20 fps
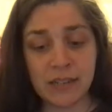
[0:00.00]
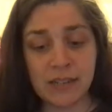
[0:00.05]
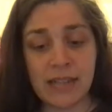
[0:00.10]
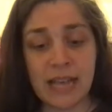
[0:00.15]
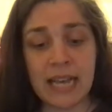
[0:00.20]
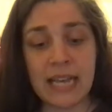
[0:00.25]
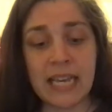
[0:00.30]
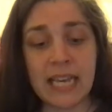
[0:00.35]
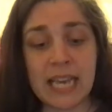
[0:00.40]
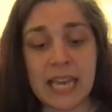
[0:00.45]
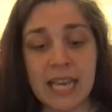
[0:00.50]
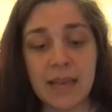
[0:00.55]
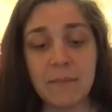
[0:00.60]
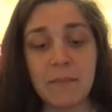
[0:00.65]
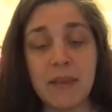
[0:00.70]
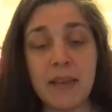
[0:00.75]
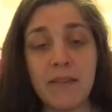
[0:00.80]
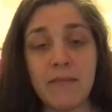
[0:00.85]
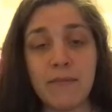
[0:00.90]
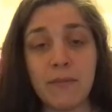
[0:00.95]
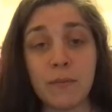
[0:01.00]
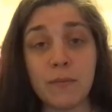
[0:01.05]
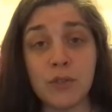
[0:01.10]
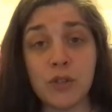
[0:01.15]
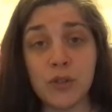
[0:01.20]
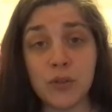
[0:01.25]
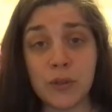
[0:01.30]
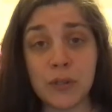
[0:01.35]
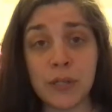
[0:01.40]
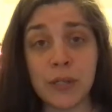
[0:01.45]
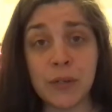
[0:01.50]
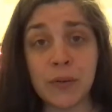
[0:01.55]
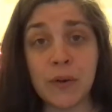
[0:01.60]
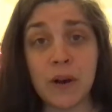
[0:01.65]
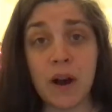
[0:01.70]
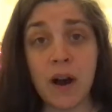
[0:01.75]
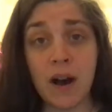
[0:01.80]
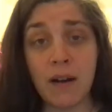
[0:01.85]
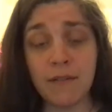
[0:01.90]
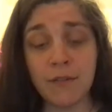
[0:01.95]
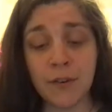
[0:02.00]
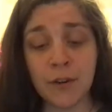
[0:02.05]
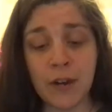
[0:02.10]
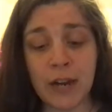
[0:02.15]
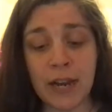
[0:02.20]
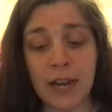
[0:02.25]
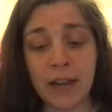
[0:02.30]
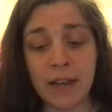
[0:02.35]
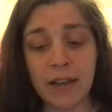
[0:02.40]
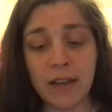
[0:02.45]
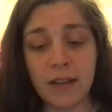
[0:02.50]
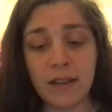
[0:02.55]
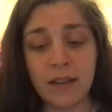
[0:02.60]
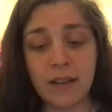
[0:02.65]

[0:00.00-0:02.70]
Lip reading: that keep me from true offering.